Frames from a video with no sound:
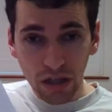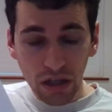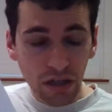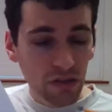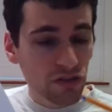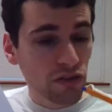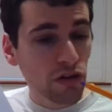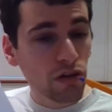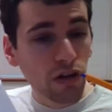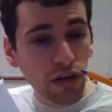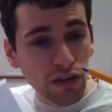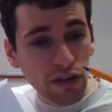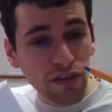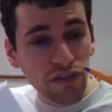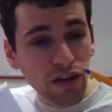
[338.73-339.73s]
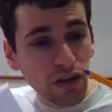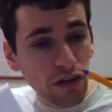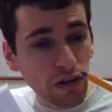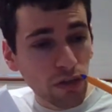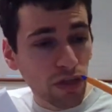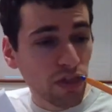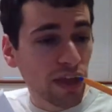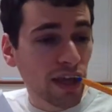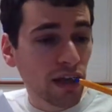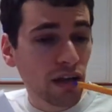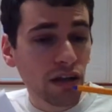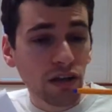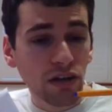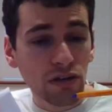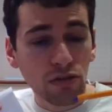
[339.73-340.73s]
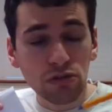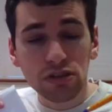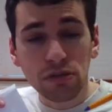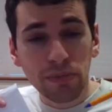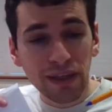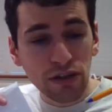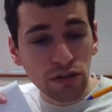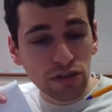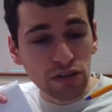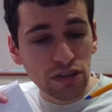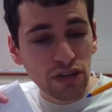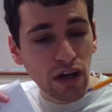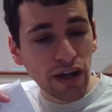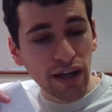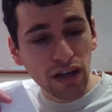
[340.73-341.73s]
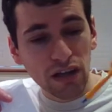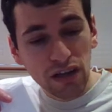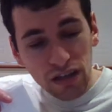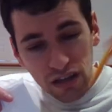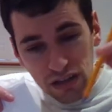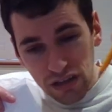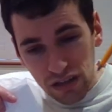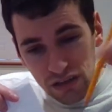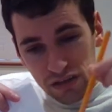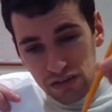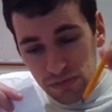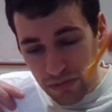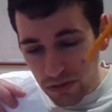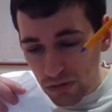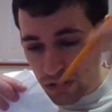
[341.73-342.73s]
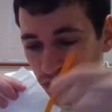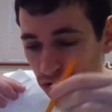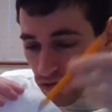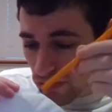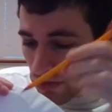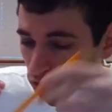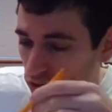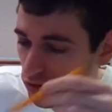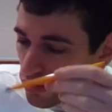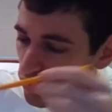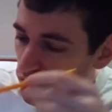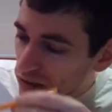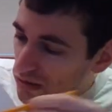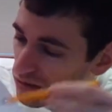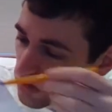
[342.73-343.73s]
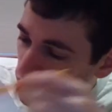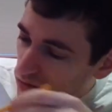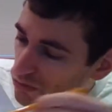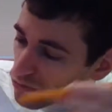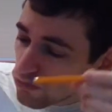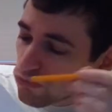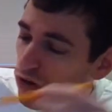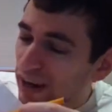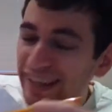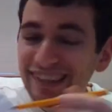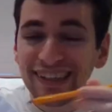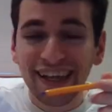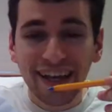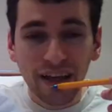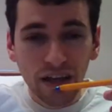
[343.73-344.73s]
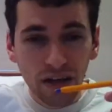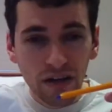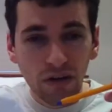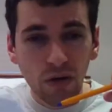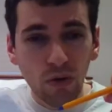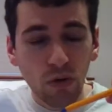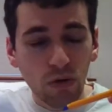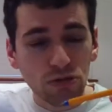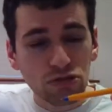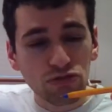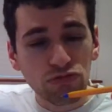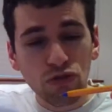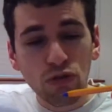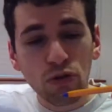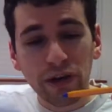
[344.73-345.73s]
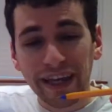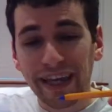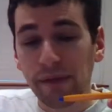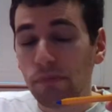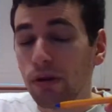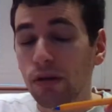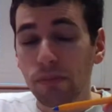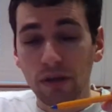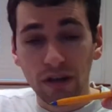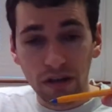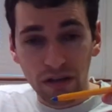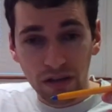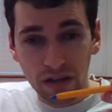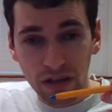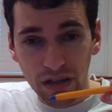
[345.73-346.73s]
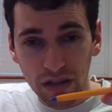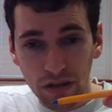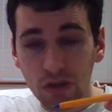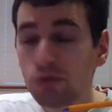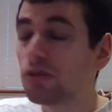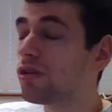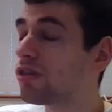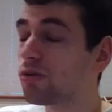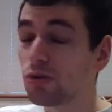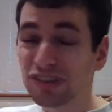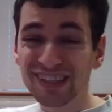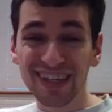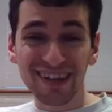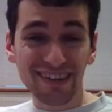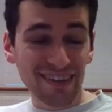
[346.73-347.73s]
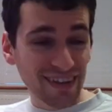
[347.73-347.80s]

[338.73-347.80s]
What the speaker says: So this thing can also be used as like some sort of writing or drawing implement. Who would have thought it?